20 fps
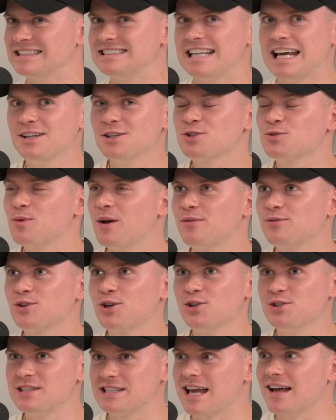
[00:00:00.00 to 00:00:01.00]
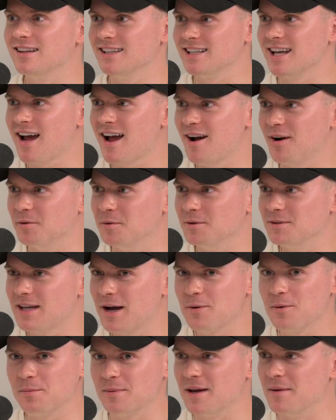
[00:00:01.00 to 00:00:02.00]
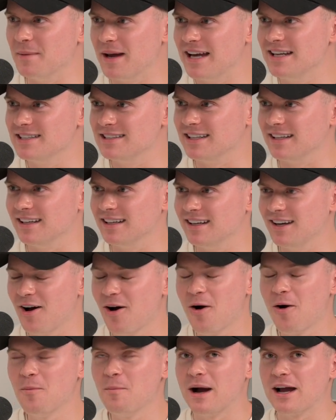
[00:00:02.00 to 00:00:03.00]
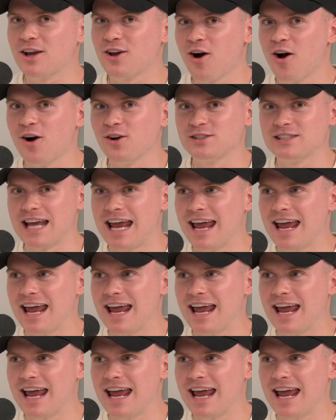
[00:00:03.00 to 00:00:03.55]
Taylor Swift could there. sell it out. That would be amazing. Oh my God,